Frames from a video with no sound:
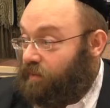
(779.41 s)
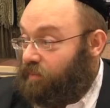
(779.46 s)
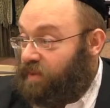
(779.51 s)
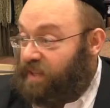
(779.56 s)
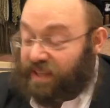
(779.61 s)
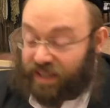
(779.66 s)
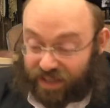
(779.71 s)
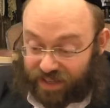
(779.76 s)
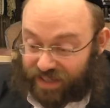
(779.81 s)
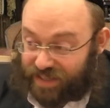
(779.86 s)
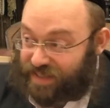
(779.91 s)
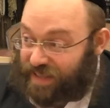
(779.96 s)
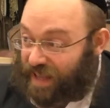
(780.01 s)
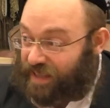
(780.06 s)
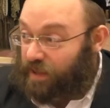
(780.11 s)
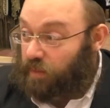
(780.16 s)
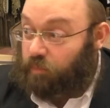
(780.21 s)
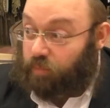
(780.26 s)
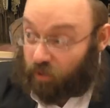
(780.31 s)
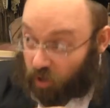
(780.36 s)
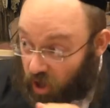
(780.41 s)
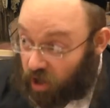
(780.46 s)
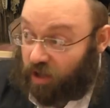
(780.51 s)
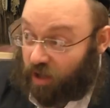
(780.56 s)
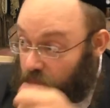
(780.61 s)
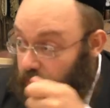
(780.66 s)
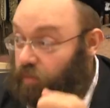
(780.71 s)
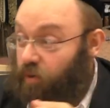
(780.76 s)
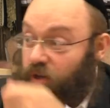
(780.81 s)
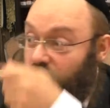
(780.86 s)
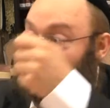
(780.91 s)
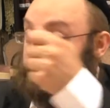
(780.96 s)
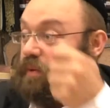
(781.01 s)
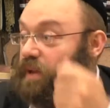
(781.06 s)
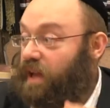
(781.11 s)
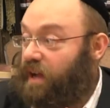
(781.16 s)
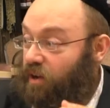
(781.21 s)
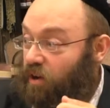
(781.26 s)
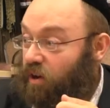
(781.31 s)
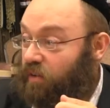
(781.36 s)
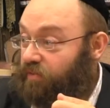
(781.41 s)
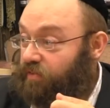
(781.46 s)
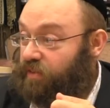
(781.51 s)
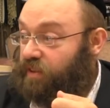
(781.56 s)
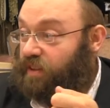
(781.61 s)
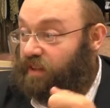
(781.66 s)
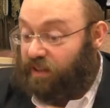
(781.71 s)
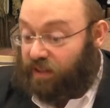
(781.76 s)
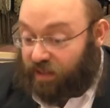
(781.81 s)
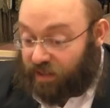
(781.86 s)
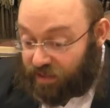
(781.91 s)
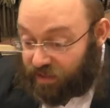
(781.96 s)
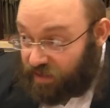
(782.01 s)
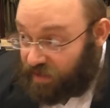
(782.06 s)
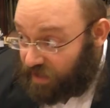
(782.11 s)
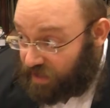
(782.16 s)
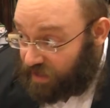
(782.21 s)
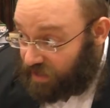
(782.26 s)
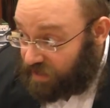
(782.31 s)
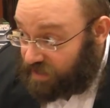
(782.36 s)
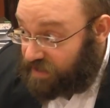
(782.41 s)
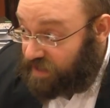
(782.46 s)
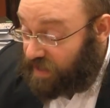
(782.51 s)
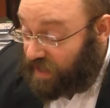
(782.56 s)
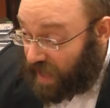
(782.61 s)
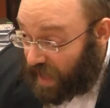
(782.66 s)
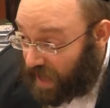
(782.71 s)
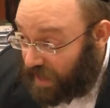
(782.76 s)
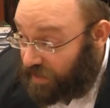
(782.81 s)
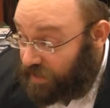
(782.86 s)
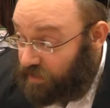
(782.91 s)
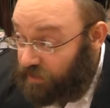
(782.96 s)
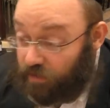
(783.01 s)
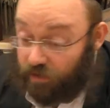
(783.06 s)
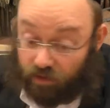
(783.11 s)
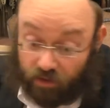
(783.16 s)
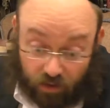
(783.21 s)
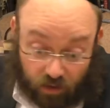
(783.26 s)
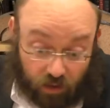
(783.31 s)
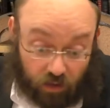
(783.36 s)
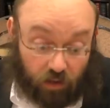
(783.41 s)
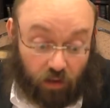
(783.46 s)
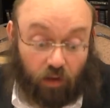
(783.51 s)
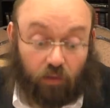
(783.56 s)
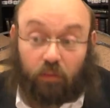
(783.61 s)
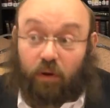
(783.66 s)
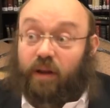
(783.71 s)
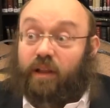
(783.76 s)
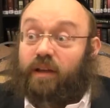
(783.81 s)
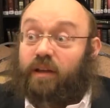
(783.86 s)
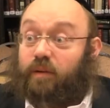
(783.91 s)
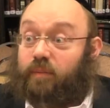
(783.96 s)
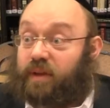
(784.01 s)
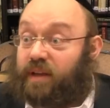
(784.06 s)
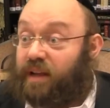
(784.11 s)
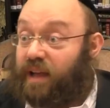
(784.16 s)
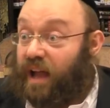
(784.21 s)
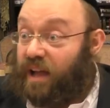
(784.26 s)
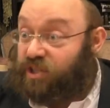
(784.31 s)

The Iker is not the bracha Boire Pri Agofen. The Iker is the yain. What are you going to be, a